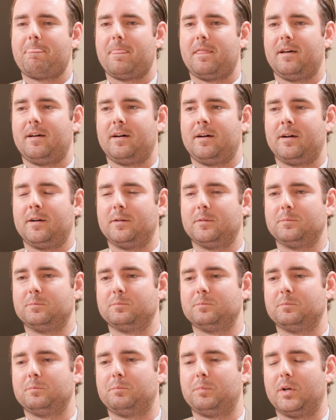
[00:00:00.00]

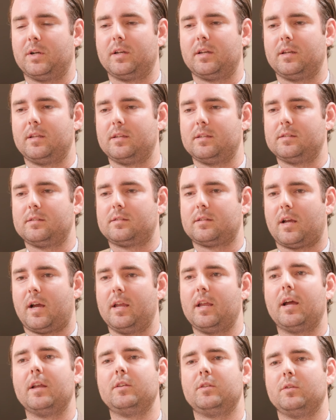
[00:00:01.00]
But it is,
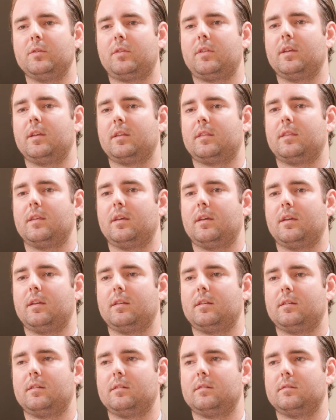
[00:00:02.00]
I do think
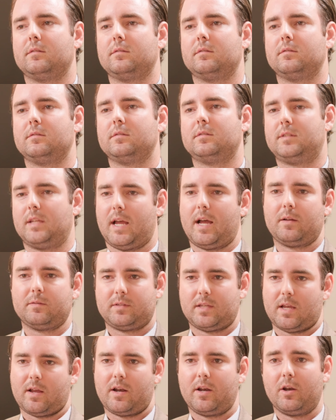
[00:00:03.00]
that
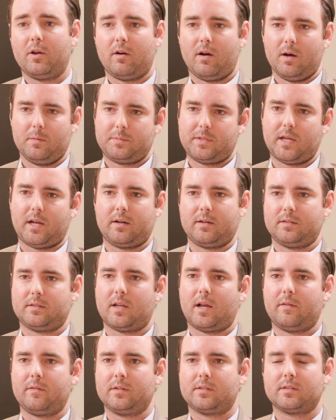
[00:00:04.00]
downtown, I know uptown is
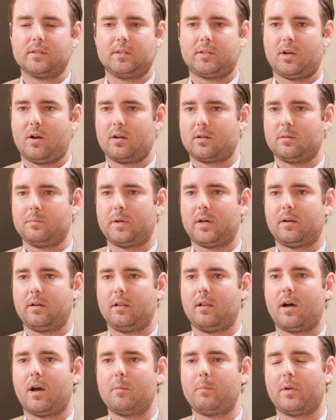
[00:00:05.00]
obviously talked about a
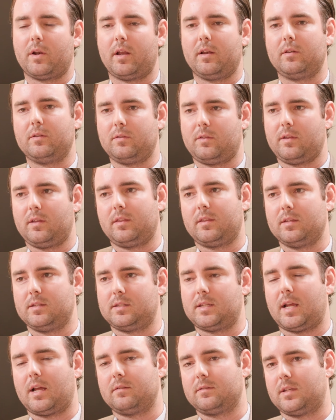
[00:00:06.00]
lot, but I do think that
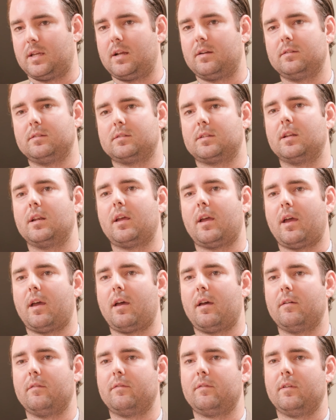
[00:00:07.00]
downtown is going to
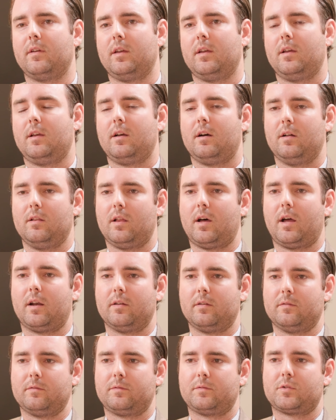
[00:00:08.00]
have a lot
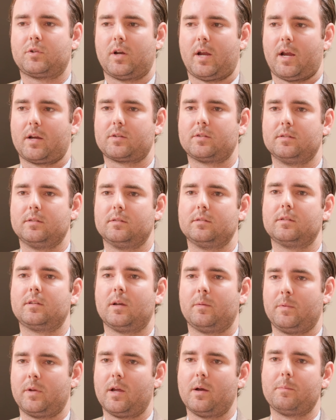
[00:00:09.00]
of traction
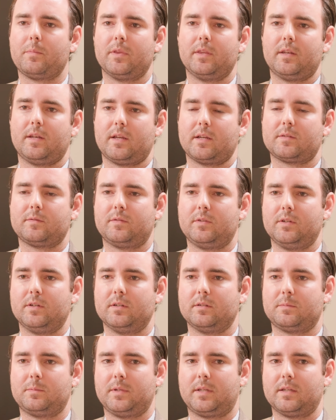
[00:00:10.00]
coming up in the next few
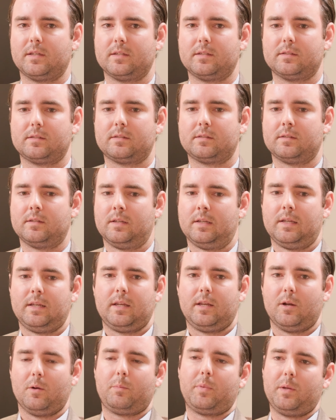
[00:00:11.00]
years because,
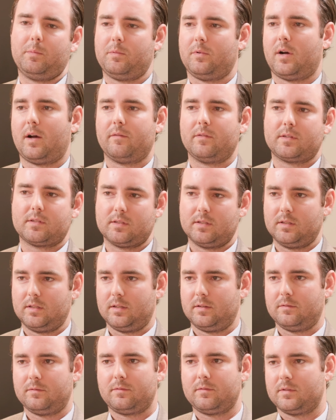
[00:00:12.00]
you know, people obviously
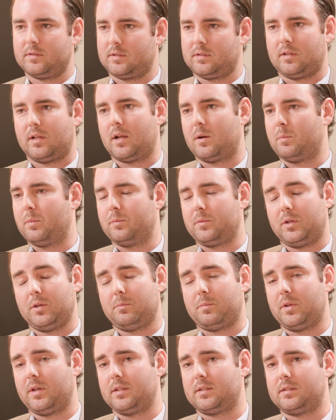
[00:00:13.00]
there's a lot of
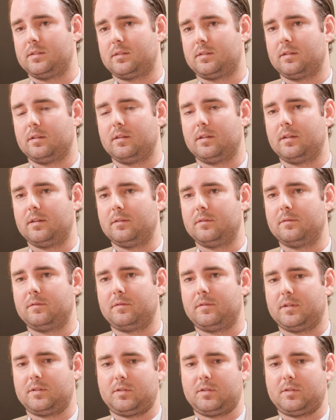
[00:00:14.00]
good places to live.